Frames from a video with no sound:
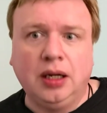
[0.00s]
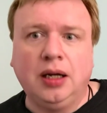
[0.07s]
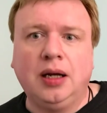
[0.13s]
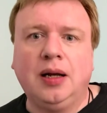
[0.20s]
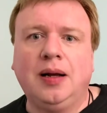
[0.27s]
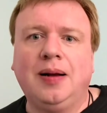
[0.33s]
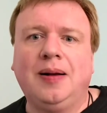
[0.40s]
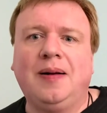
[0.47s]

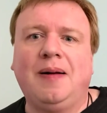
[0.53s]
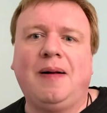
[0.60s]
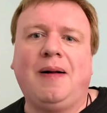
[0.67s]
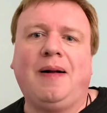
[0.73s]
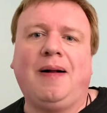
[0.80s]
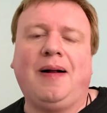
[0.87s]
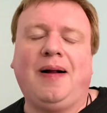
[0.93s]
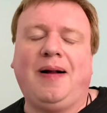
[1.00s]
But
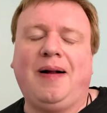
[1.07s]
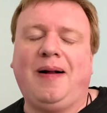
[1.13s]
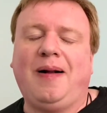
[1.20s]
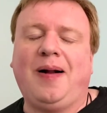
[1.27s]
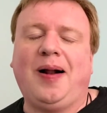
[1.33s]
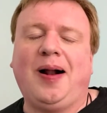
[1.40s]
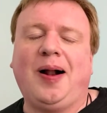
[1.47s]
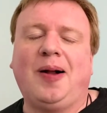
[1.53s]
something
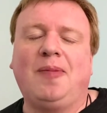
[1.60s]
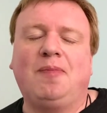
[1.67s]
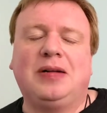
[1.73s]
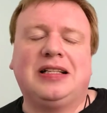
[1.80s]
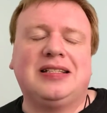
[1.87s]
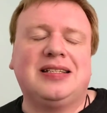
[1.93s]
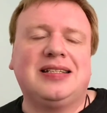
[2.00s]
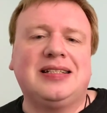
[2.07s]
tells
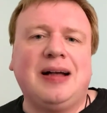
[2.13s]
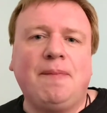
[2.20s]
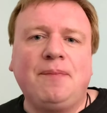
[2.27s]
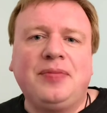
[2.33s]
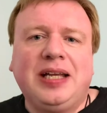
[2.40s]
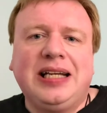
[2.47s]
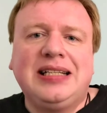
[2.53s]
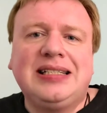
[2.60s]
me that
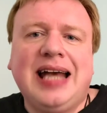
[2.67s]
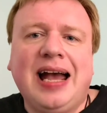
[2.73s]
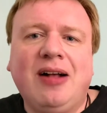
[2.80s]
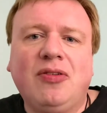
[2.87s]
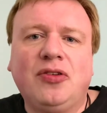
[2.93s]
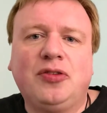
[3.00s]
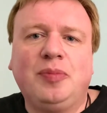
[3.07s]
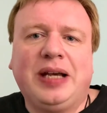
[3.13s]
this
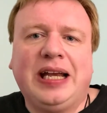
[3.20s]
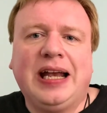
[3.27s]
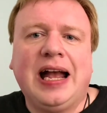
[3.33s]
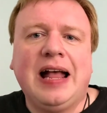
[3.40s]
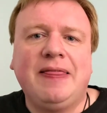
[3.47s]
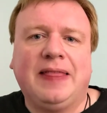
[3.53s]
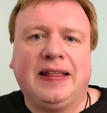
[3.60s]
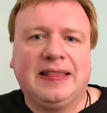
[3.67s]
was no
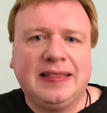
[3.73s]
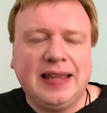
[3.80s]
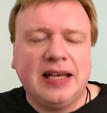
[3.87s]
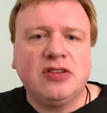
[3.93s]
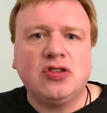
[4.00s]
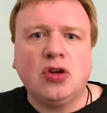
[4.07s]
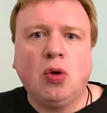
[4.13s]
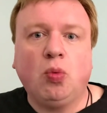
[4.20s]

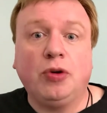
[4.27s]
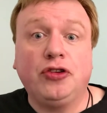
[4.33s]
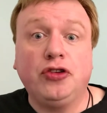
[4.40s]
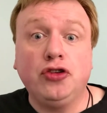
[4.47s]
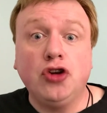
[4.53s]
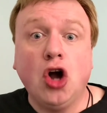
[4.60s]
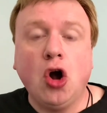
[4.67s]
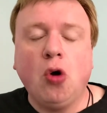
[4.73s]
illusion.
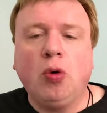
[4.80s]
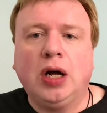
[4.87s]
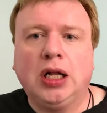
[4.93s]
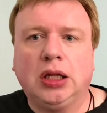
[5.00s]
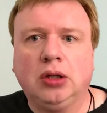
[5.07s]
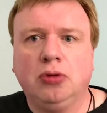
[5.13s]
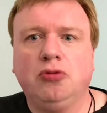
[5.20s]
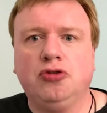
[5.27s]

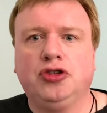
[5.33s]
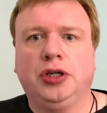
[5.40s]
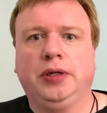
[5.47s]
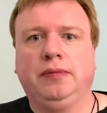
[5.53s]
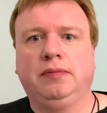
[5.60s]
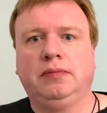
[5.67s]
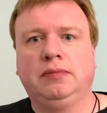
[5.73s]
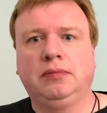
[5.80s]

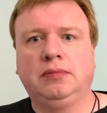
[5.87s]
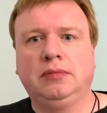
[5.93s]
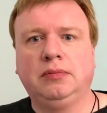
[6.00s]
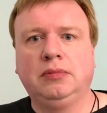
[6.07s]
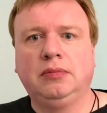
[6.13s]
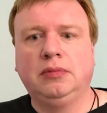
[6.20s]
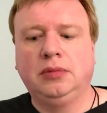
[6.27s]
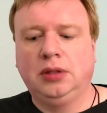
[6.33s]
Mum
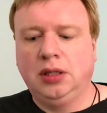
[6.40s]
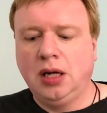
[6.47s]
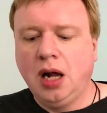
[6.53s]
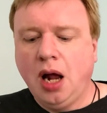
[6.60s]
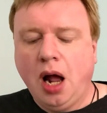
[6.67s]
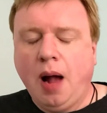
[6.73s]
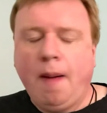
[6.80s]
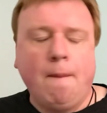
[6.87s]

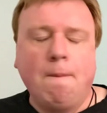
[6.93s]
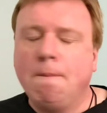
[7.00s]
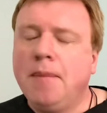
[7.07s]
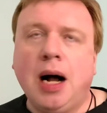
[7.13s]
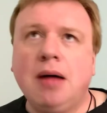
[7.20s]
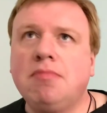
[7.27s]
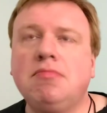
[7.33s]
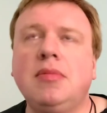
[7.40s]
was
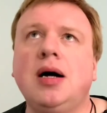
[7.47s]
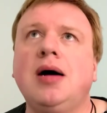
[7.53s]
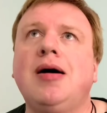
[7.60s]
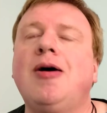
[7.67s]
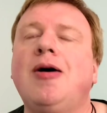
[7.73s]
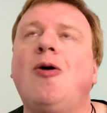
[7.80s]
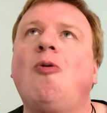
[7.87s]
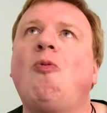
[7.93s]

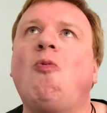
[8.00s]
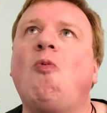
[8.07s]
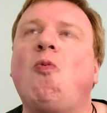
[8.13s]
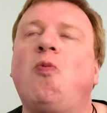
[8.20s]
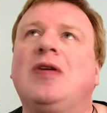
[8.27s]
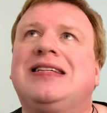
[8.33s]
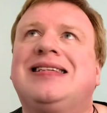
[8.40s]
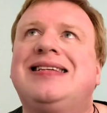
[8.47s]
sending
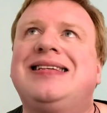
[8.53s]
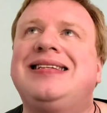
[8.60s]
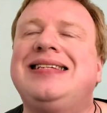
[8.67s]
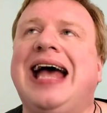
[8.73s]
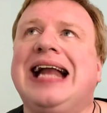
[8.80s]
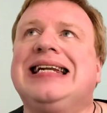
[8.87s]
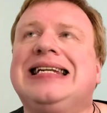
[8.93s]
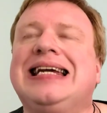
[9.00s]
me
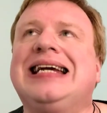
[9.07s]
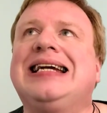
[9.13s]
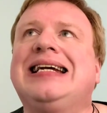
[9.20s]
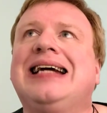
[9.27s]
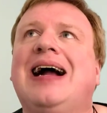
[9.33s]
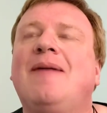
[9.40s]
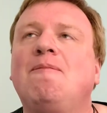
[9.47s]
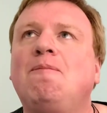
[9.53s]
a
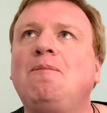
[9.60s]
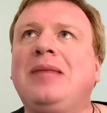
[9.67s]
sign.